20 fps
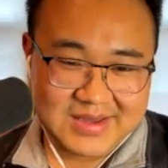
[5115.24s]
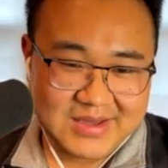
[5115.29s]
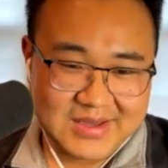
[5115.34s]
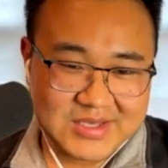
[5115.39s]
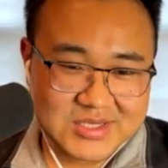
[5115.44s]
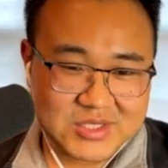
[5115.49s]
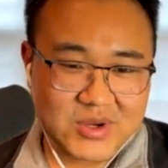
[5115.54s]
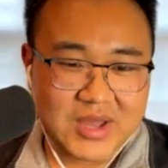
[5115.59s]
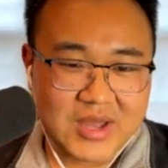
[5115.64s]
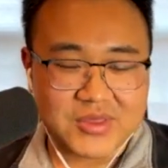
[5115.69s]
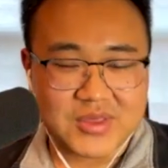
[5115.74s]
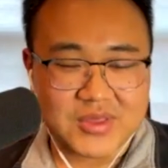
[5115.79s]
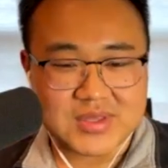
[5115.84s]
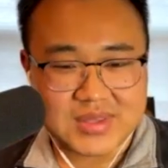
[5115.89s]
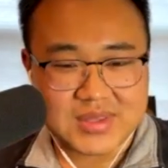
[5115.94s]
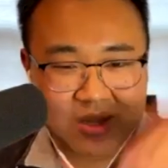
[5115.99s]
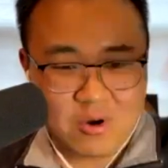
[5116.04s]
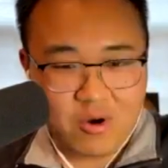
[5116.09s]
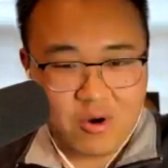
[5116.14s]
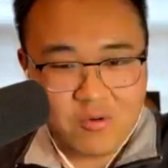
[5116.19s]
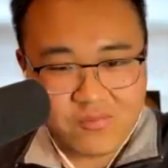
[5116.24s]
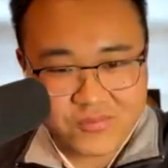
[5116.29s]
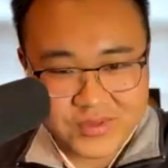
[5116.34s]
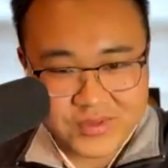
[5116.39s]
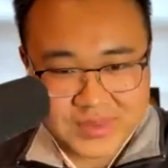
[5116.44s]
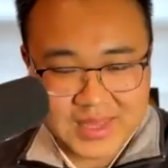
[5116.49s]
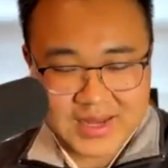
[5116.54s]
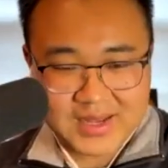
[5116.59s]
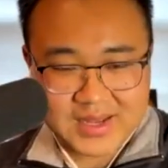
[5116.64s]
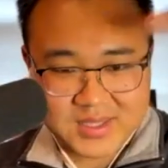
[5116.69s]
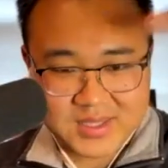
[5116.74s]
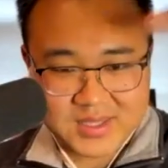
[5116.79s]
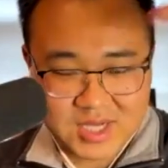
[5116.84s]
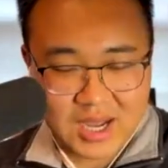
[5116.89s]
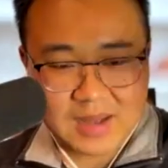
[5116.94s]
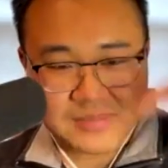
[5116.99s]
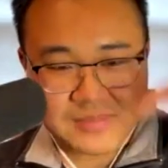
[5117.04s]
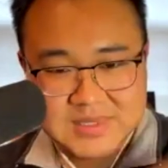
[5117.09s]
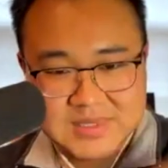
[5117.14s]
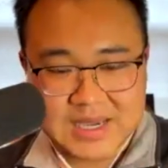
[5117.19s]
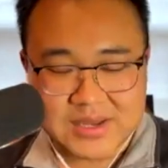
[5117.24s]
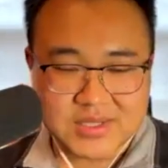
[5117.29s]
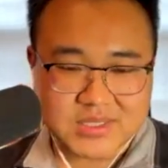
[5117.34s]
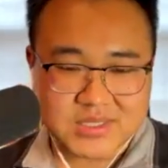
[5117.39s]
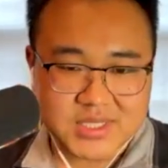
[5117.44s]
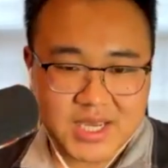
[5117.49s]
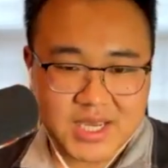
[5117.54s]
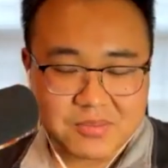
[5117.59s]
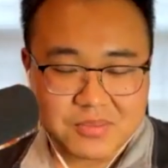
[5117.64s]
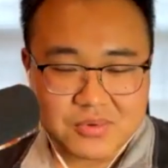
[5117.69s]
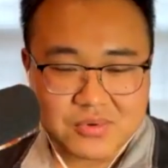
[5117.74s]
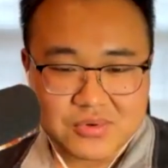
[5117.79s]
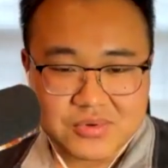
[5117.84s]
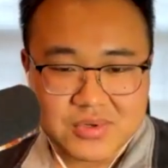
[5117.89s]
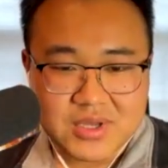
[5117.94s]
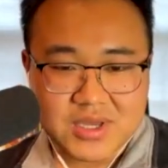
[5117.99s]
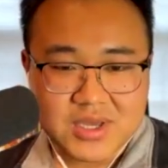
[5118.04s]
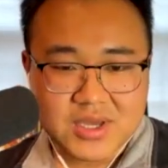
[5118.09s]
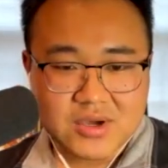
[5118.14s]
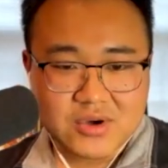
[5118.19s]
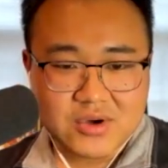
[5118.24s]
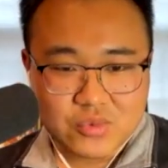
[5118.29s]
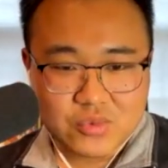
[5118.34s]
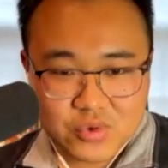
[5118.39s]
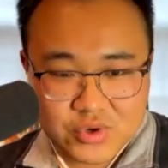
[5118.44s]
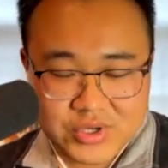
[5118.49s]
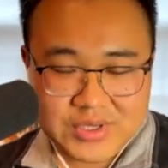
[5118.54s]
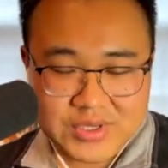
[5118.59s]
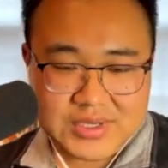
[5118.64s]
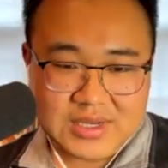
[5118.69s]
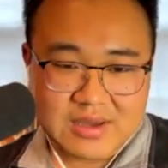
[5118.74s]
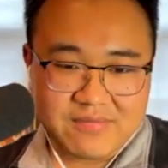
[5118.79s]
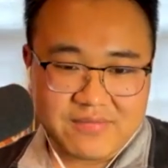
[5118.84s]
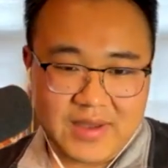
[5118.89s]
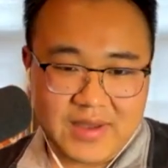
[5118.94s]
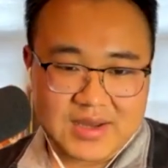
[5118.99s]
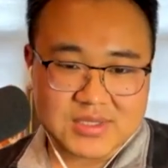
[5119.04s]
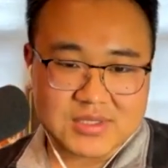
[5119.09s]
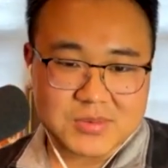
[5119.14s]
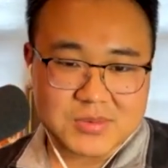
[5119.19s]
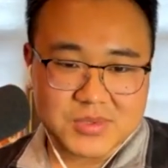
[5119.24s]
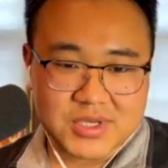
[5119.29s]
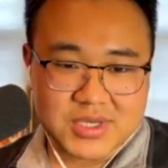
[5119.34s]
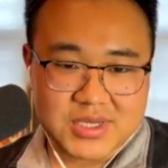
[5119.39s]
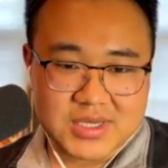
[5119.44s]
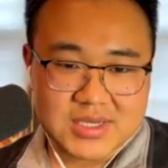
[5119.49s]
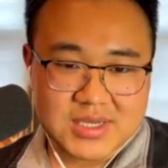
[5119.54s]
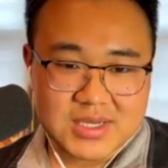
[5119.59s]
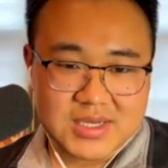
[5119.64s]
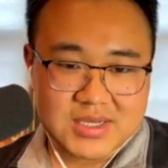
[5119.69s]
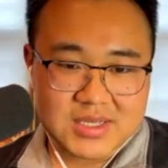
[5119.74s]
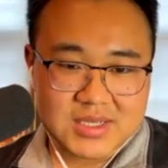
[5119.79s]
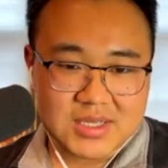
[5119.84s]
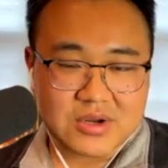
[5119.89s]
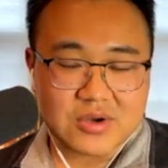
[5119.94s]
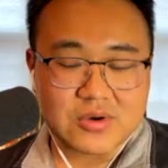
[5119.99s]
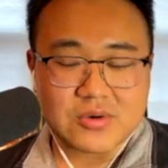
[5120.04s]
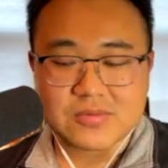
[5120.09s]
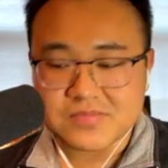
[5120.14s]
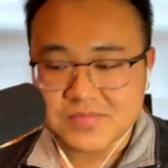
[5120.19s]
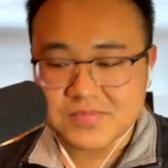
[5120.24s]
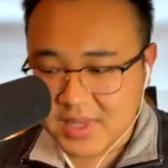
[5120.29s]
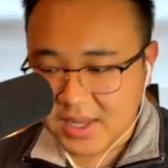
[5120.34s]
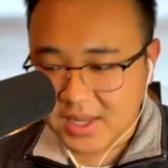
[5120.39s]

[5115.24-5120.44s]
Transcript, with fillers: So I think that hopefully that top-down example would effectively, you know,